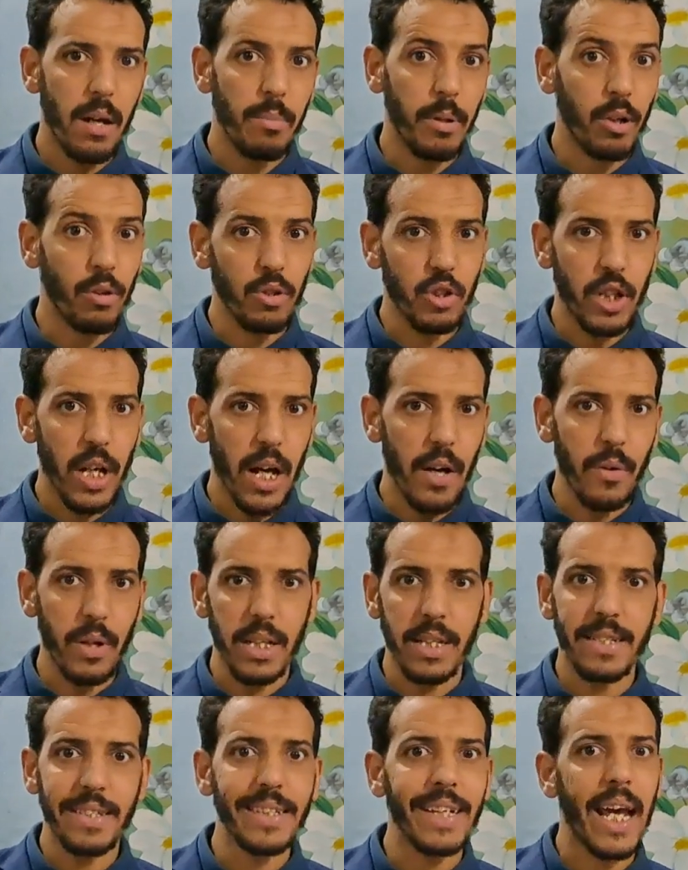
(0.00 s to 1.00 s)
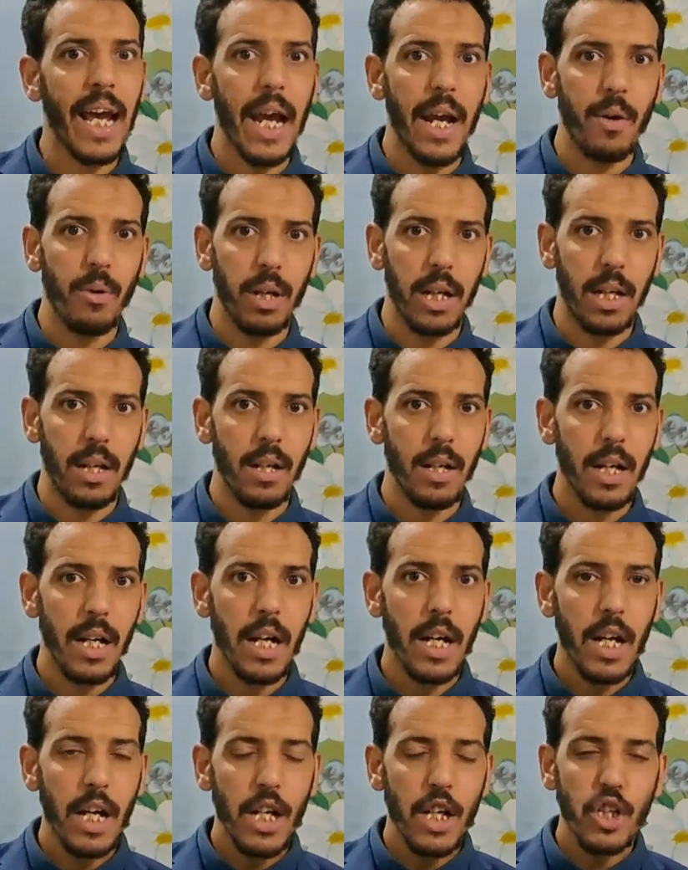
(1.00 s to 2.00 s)
because sharing is caring.
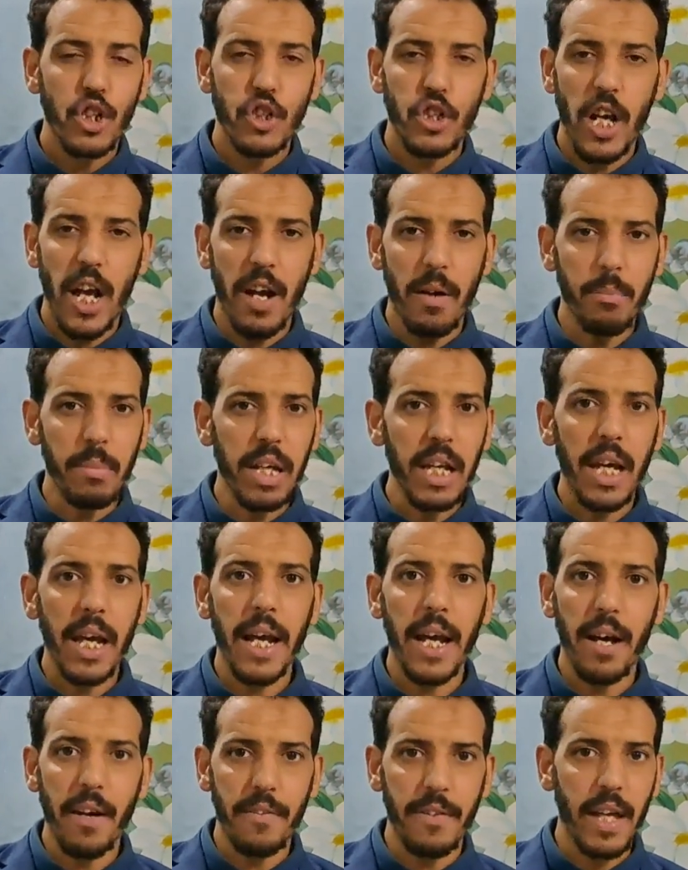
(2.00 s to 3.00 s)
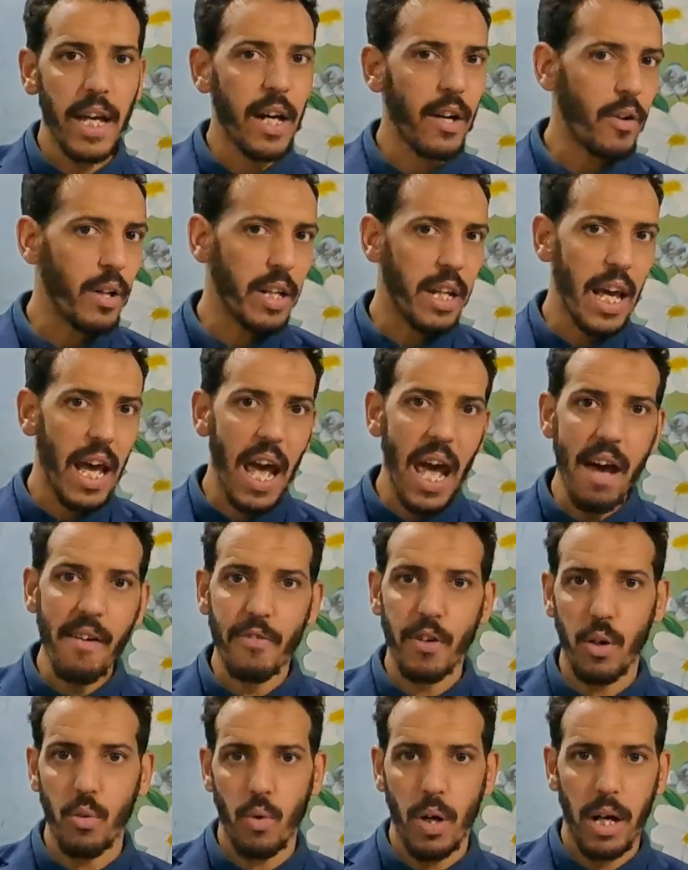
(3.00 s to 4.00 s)
Share me here, there, and
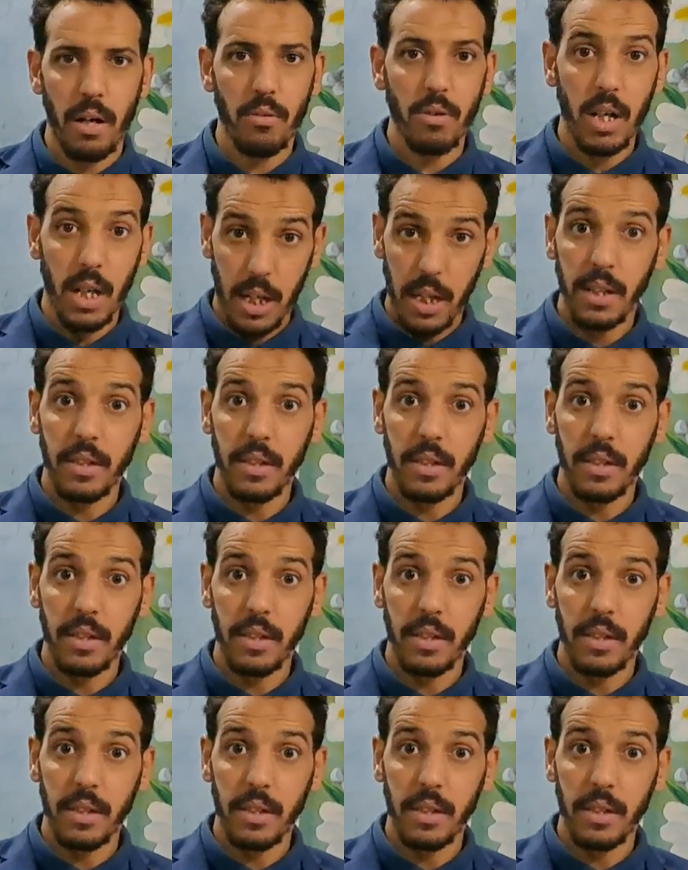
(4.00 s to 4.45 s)
everywhere.